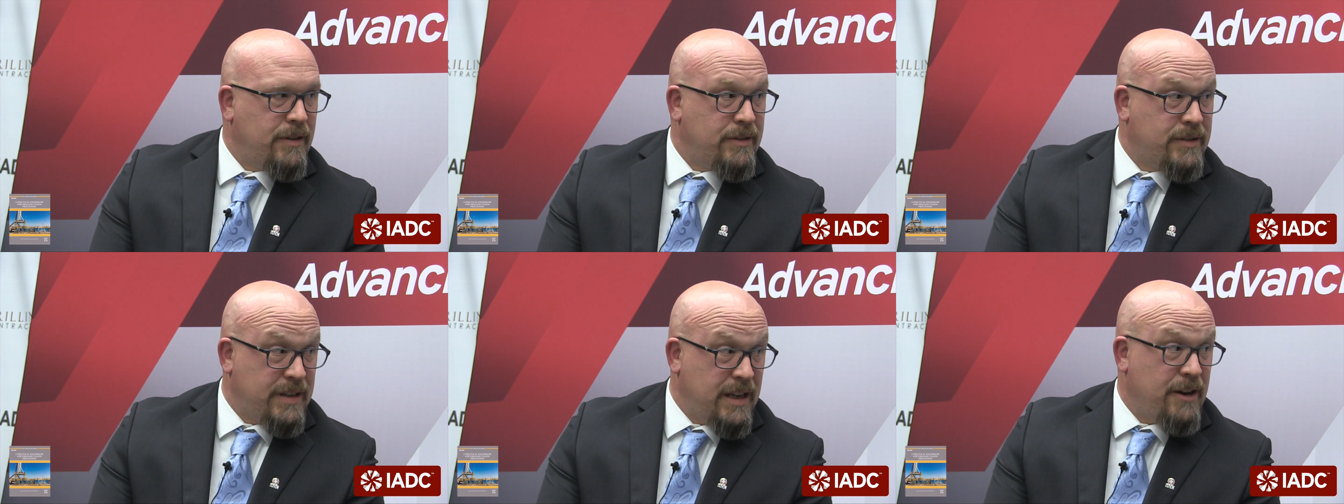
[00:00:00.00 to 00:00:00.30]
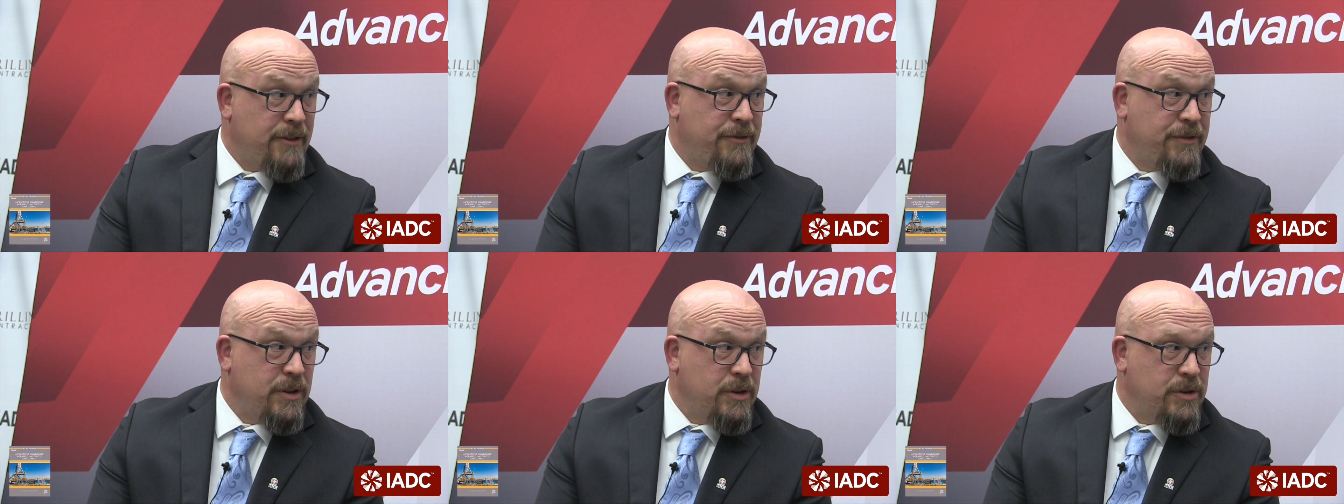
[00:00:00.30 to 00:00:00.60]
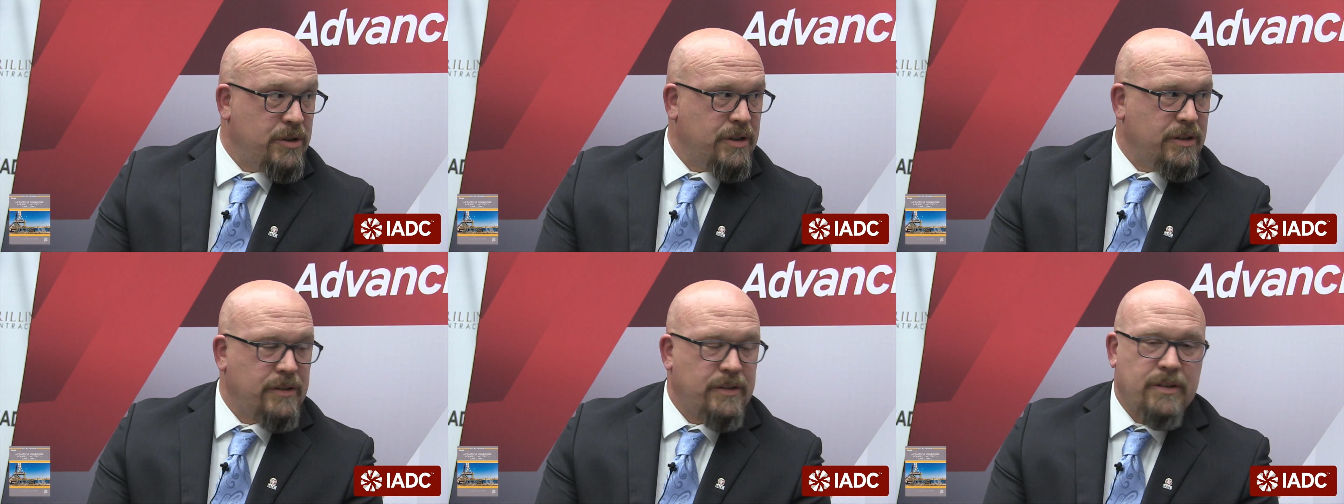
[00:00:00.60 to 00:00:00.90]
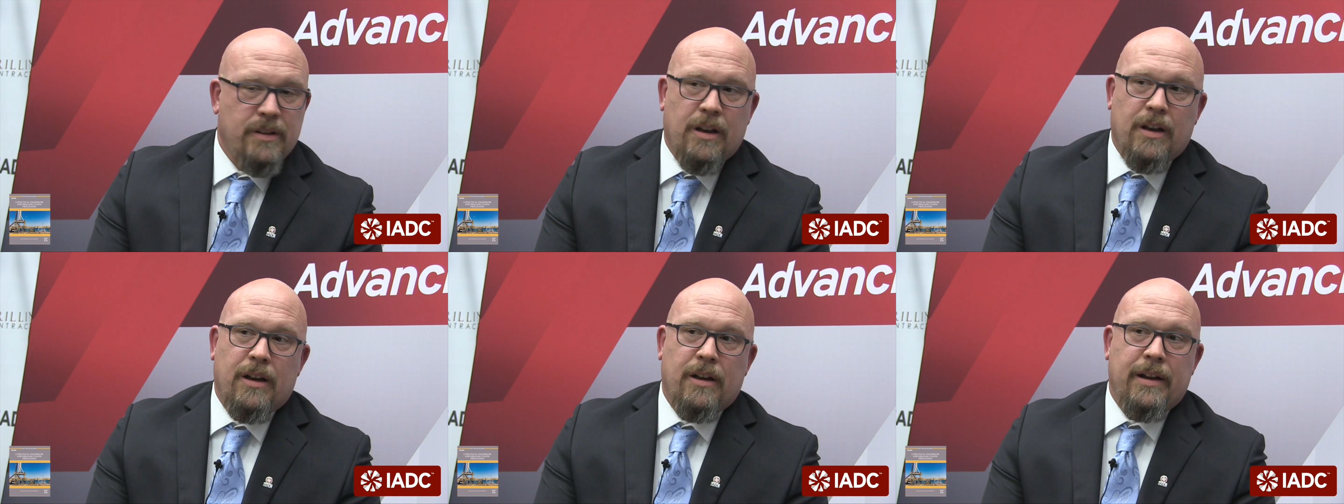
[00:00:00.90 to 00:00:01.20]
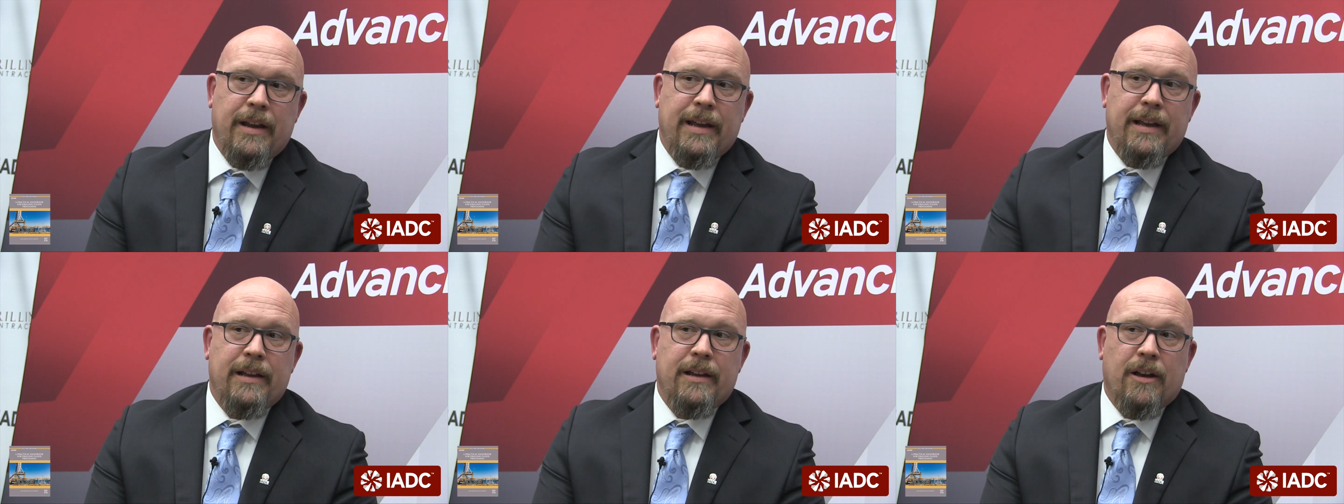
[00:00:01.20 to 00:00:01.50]
centrifuges
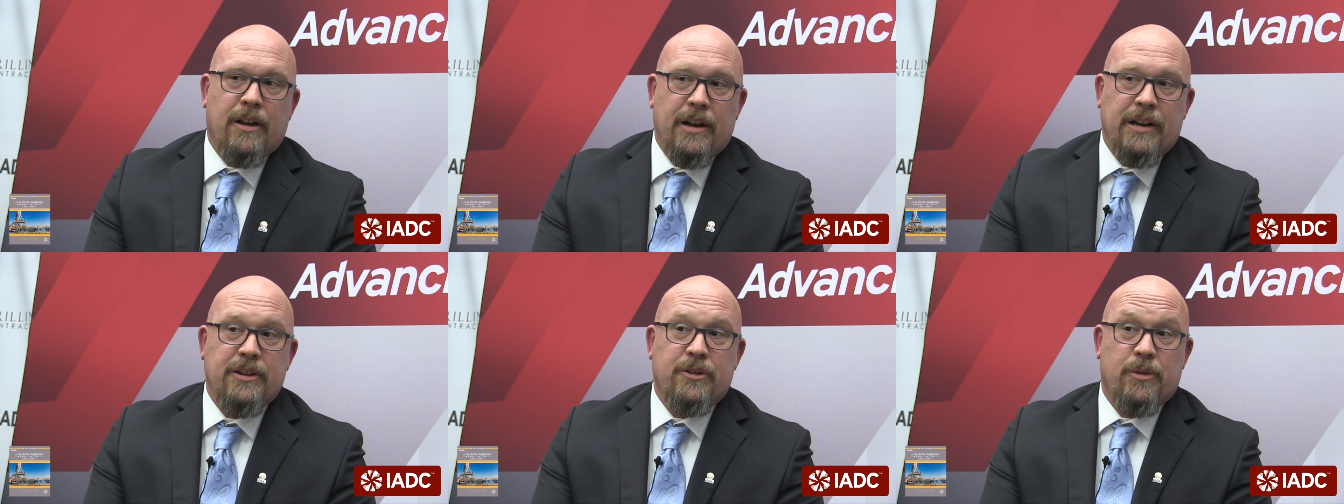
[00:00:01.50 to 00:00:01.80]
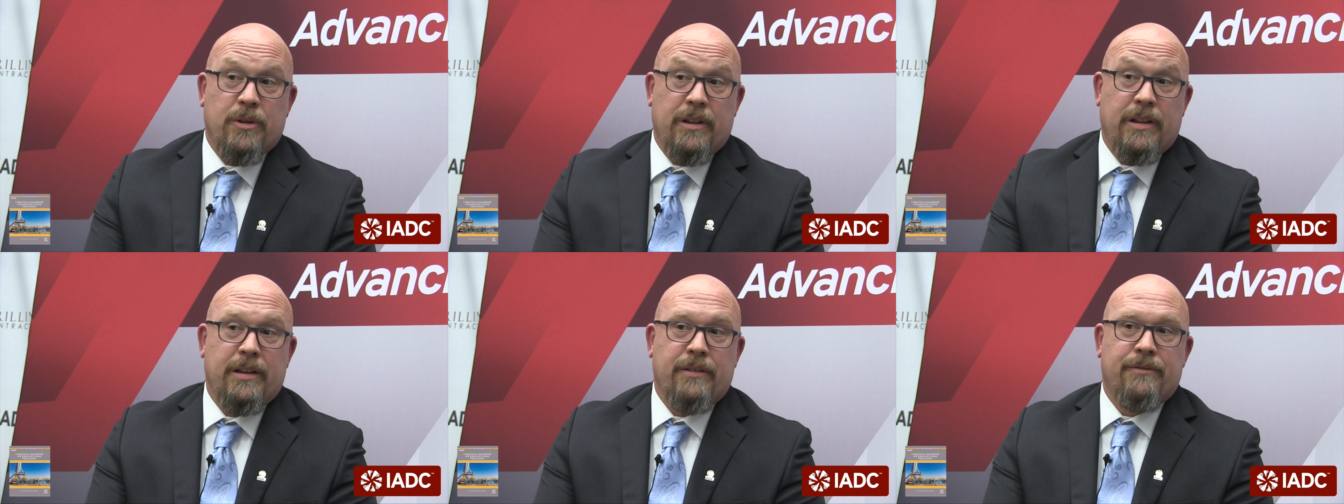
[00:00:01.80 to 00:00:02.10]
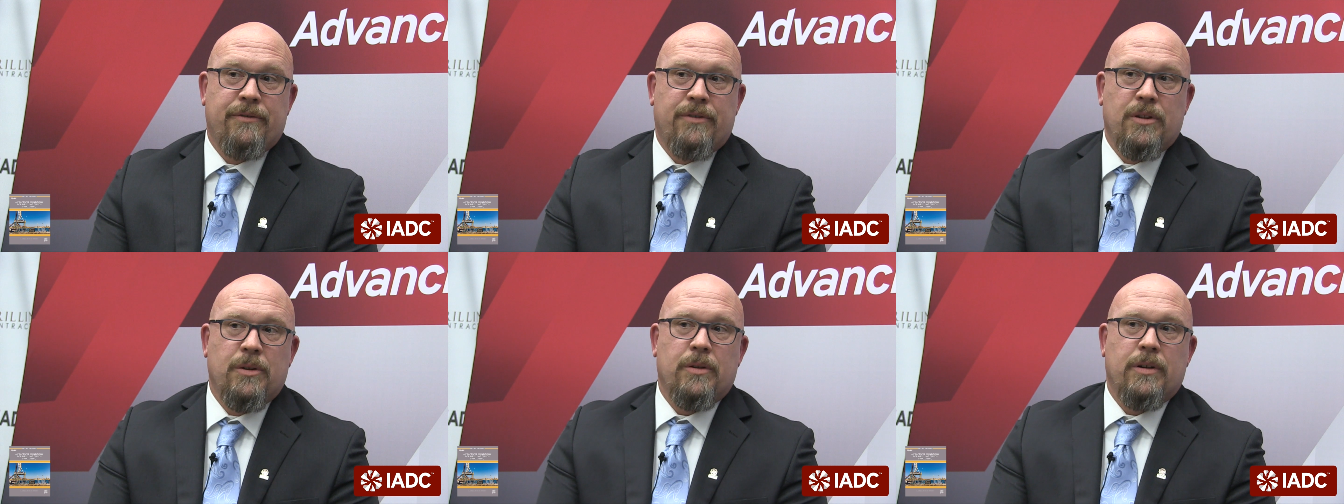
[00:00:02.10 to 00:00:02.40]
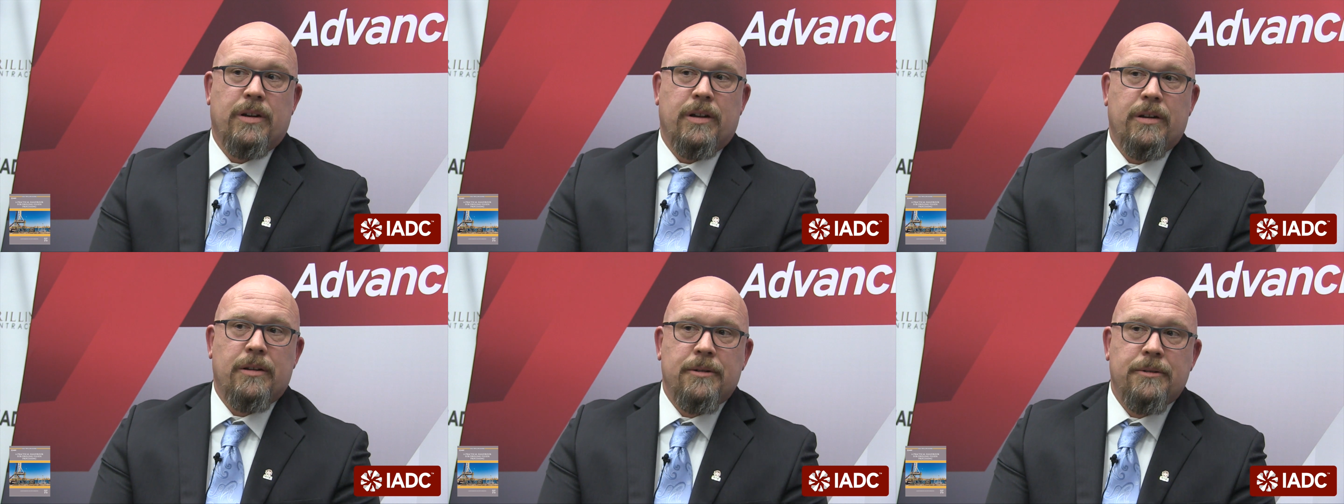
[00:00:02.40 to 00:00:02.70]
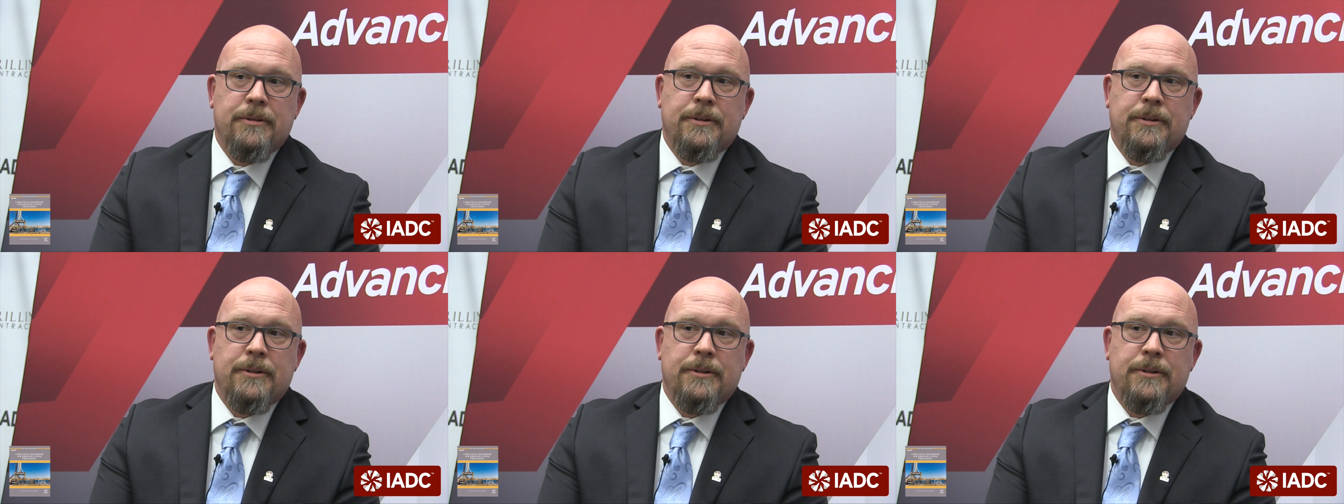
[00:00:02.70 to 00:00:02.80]
on a drilling fluid.